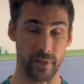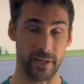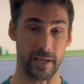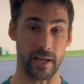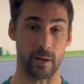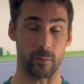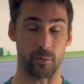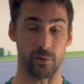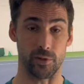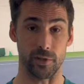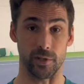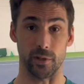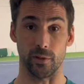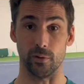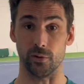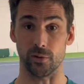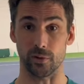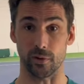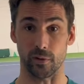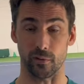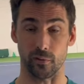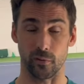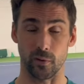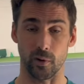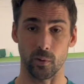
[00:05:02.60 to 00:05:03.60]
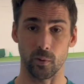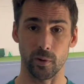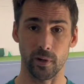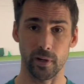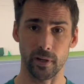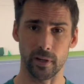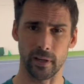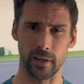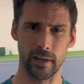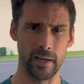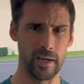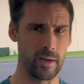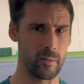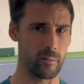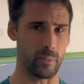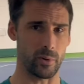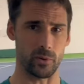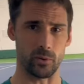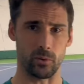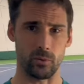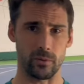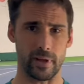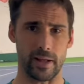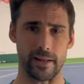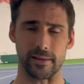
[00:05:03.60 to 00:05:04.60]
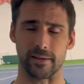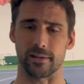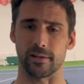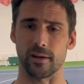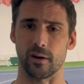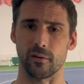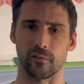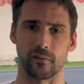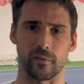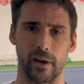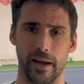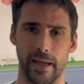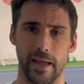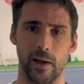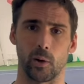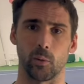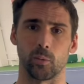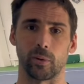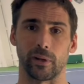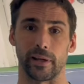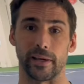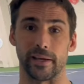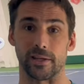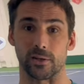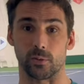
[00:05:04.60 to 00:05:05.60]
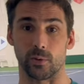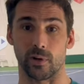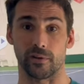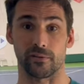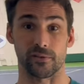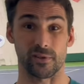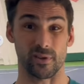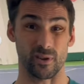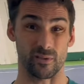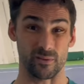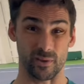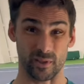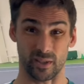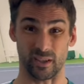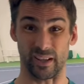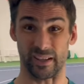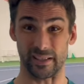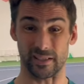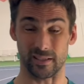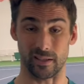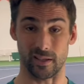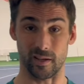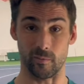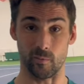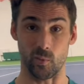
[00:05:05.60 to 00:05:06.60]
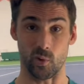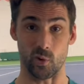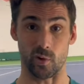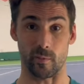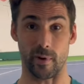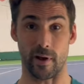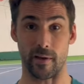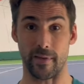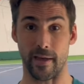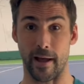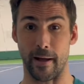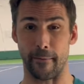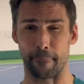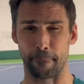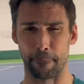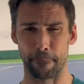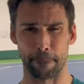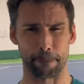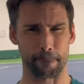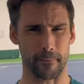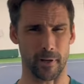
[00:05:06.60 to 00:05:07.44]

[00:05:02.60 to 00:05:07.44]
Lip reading: being able to use good footwork. But all that stuff I help players with, so if you'd like to learn more about that,